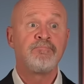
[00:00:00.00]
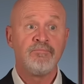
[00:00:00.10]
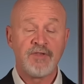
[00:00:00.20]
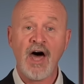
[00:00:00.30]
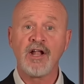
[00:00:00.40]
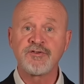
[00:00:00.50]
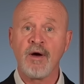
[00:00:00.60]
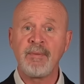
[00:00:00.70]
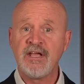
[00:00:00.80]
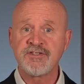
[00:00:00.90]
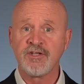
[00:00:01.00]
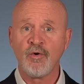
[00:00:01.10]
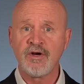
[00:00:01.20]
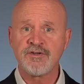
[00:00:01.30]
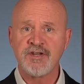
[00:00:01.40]
Donald Trump and his
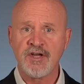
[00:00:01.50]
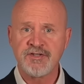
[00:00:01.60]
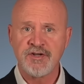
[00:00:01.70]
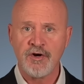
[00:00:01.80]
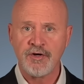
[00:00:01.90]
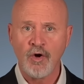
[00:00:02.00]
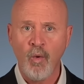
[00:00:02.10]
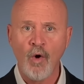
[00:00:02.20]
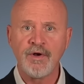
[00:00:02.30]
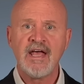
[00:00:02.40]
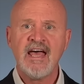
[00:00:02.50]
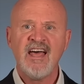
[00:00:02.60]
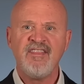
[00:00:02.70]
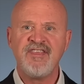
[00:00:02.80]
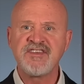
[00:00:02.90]
lawyers assert, quote,
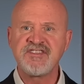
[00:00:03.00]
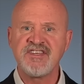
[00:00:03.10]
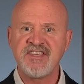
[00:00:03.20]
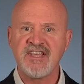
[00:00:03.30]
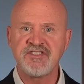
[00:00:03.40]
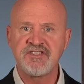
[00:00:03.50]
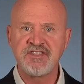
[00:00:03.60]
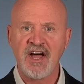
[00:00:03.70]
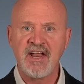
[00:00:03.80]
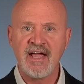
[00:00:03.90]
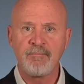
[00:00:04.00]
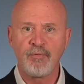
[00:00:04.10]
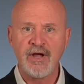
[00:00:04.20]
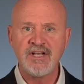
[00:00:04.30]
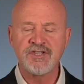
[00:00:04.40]
this is a stunning
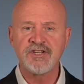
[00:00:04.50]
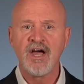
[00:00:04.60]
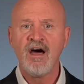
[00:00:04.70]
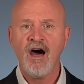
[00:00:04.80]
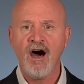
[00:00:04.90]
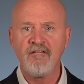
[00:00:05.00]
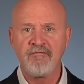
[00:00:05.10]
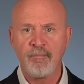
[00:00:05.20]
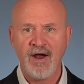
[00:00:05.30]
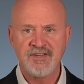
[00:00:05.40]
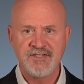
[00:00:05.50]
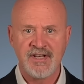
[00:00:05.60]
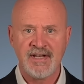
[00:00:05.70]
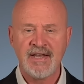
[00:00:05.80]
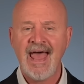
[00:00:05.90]
breach of
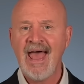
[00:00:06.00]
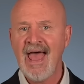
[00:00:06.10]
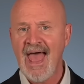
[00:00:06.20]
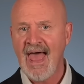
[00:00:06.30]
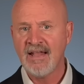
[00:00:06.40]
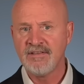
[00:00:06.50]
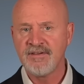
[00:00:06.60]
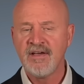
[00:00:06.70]
precedent and